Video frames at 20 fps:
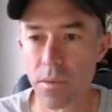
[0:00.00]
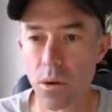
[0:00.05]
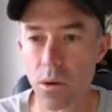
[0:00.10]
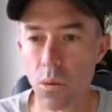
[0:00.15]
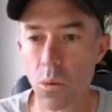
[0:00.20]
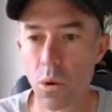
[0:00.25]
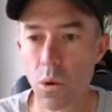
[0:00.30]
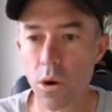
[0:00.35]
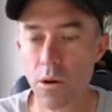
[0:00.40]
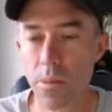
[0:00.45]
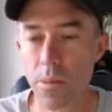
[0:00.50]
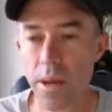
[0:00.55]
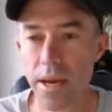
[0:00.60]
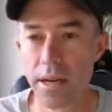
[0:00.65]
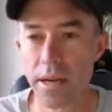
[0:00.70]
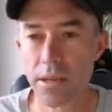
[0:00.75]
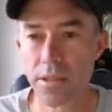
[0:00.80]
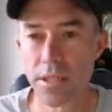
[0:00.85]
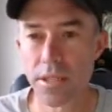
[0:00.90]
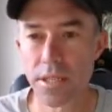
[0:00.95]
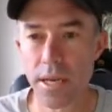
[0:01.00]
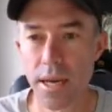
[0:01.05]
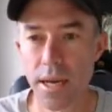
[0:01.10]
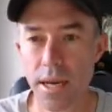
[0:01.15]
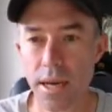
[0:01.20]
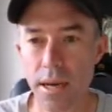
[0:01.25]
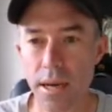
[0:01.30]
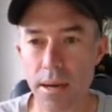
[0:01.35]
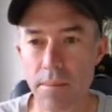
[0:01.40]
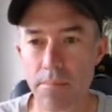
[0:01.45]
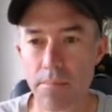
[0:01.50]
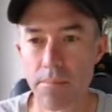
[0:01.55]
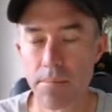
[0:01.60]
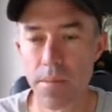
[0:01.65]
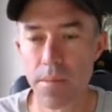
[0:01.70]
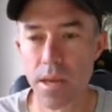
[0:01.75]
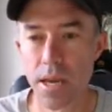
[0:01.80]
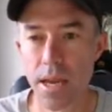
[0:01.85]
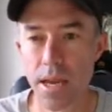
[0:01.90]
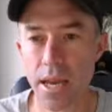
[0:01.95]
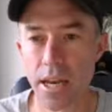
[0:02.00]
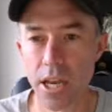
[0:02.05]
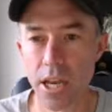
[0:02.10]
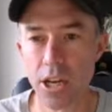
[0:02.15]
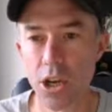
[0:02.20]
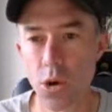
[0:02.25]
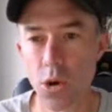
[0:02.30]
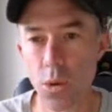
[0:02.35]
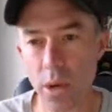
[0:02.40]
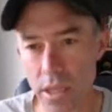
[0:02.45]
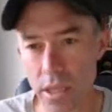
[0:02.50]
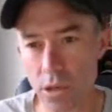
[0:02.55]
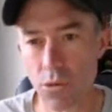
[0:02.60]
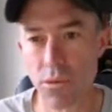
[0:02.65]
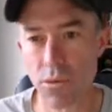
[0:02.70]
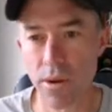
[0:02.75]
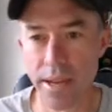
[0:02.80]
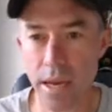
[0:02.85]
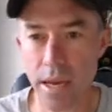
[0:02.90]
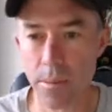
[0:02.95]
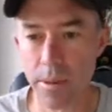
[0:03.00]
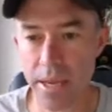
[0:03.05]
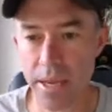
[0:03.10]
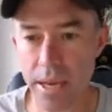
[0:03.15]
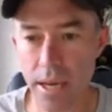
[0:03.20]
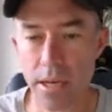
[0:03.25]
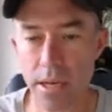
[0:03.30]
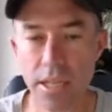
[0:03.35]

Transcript: what about, and a quick little recap again,